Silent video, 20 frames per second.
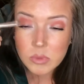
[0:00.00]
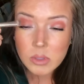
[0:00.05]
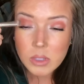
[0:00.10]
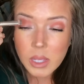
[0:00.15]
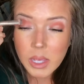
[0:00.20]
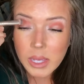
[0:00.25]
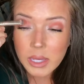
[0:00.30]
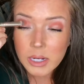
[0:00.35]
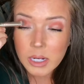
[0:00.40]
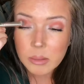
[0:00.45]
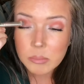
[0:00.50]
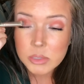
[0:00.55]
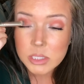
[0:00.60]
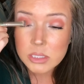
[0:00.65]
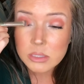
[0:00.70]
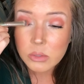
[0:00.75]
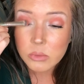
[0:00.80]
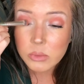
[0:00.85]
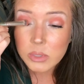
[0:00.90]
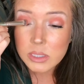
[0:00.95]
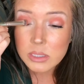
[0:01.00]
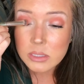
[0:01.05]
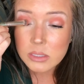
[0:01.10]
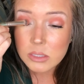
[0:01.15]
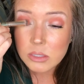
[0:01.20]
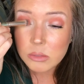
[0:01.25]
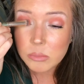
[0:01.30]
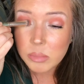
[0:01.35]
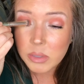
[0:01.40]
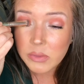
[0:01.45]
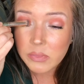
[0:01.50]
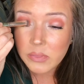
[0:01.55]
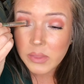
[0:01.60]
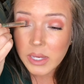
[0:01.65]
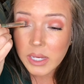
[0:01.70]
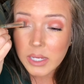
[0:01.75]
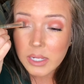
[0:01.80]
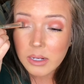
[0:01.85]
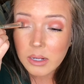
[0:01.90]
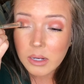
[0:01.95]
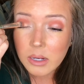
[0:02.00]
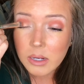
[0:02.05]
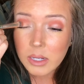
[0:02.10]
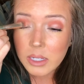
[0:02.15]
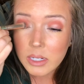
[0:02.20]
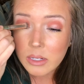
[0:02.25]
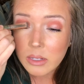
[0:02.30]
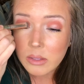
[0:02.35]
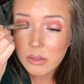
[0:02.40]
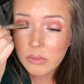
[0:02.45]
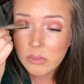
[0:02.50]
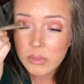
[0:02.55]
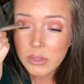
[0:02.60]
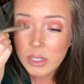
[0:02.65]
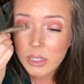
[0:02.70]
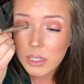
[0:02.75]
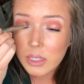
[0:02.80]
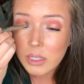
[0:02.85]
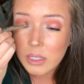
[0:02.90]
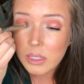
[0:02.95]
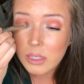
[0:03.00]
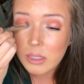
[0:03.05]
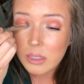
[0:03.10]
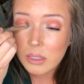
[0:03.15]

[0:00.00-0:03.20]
And I'm just going to put that on the